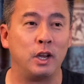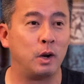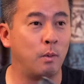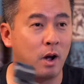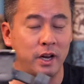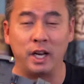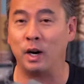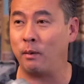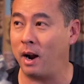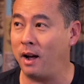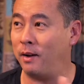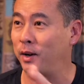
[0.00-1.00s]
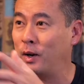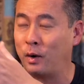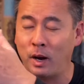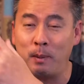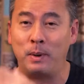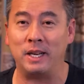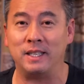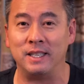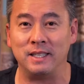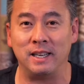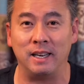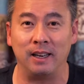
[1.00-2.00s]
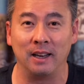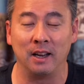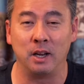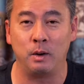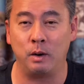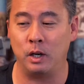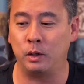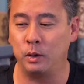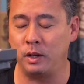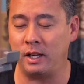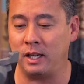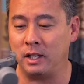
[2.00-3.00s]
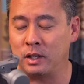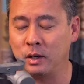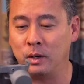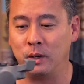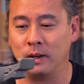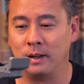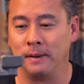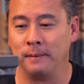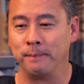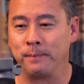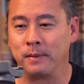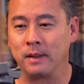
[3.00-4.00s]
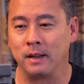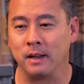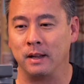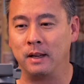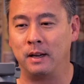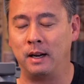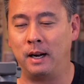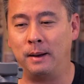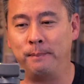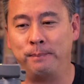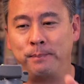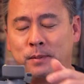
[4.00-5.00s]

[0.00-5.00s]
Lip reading: walking around, you're going places, and you want to do things. So, I